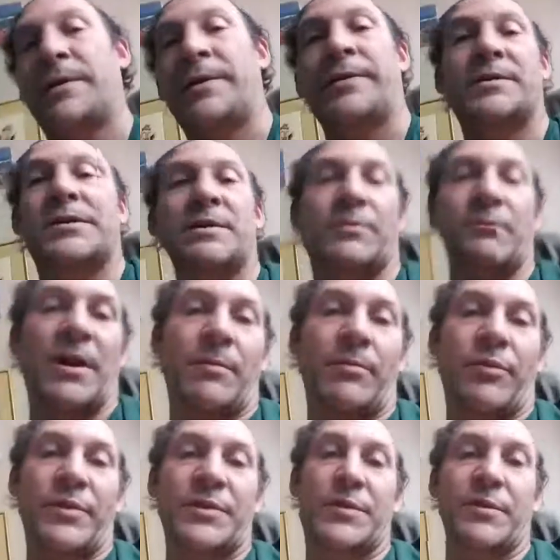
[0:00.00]
years to try to
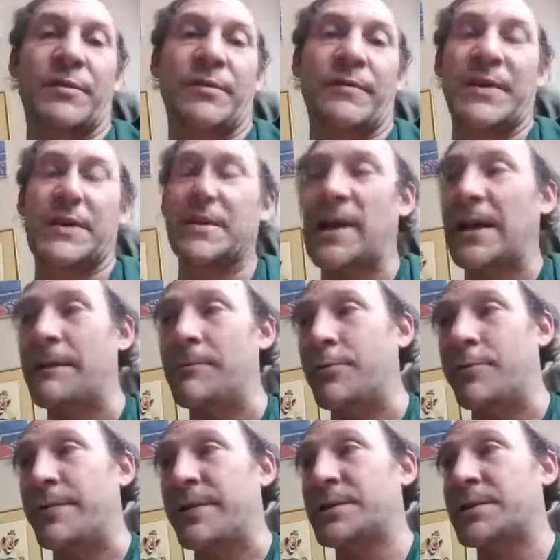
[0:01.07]
preserve these kind of
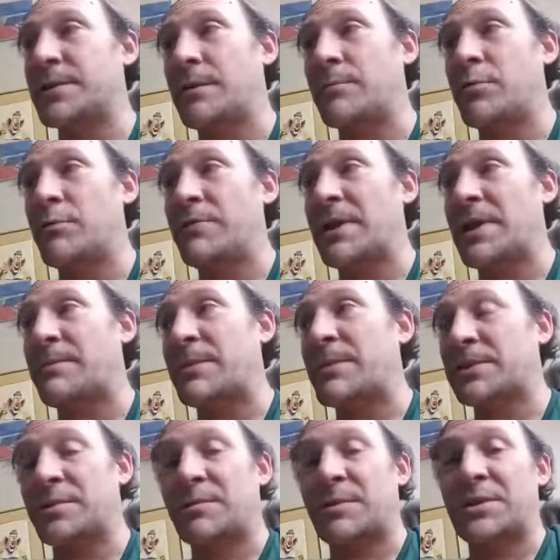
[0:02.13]
movies. So a movie like
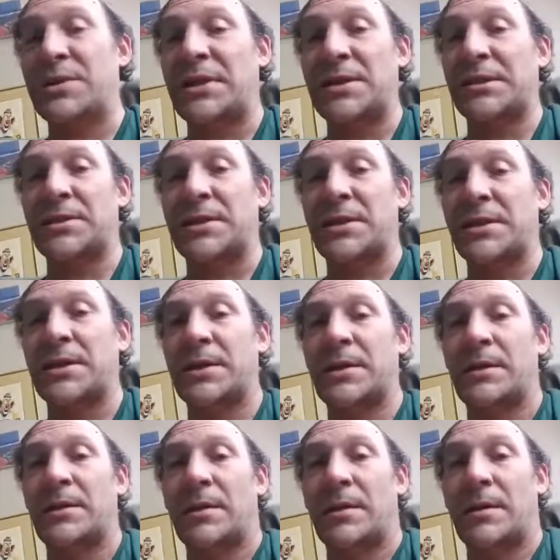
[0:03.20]
Mr. Majestyk
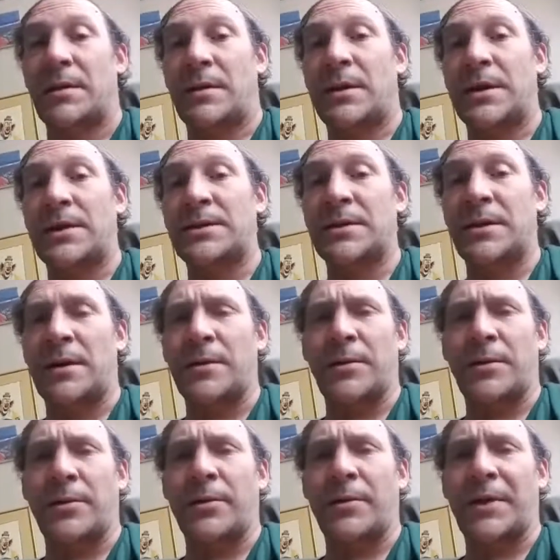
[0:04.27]
that I saw in
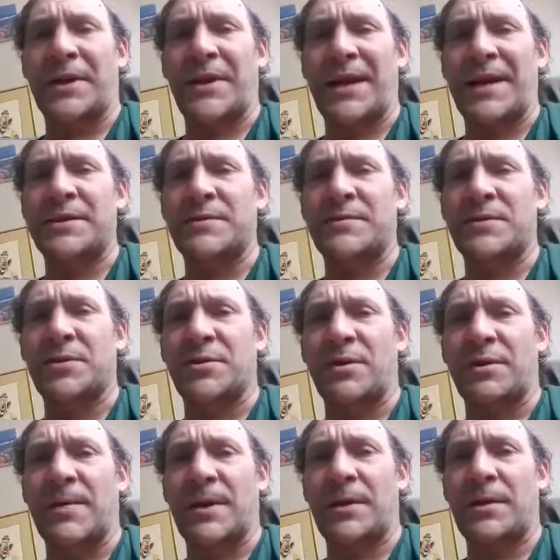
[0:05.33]
the early days of
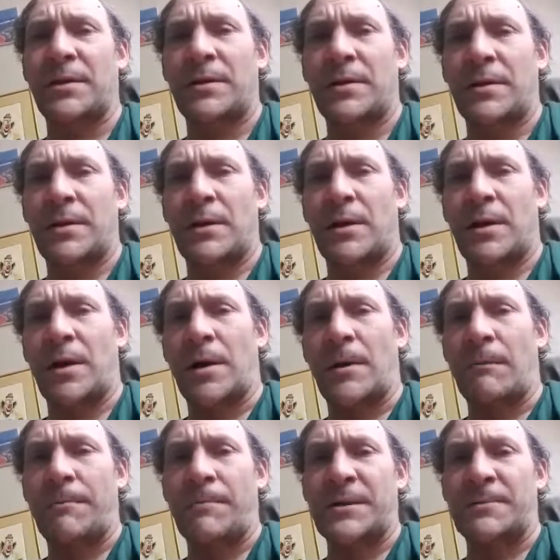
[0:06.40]
streaming
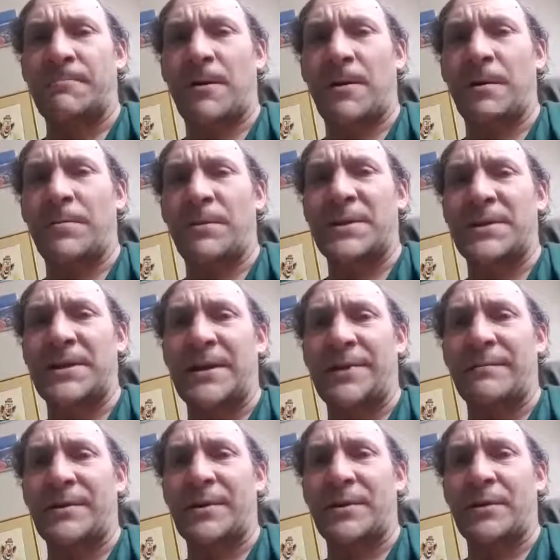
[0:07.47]
is probably
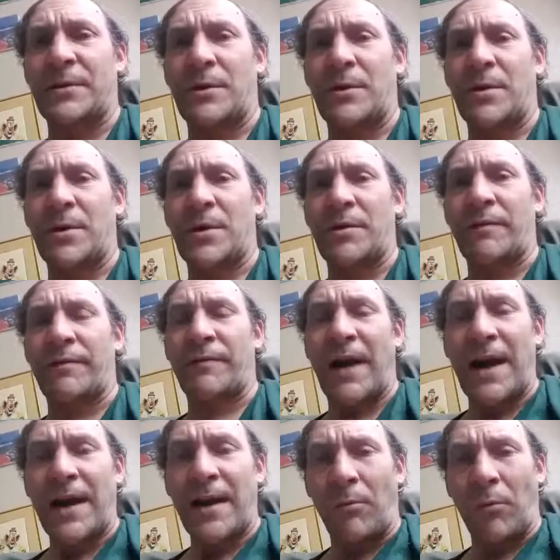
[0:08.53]
deemed no longer
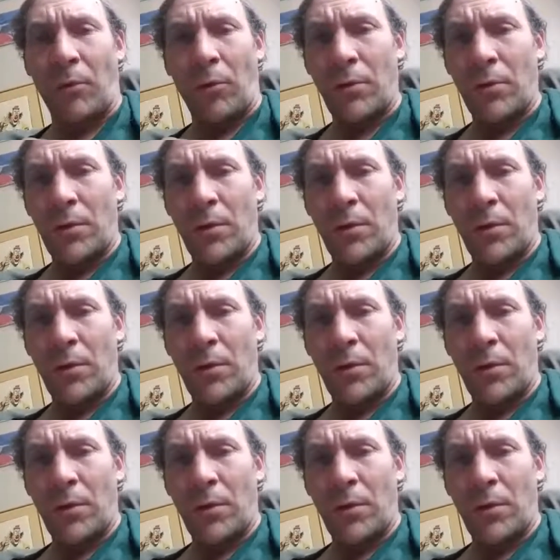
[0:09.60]
viable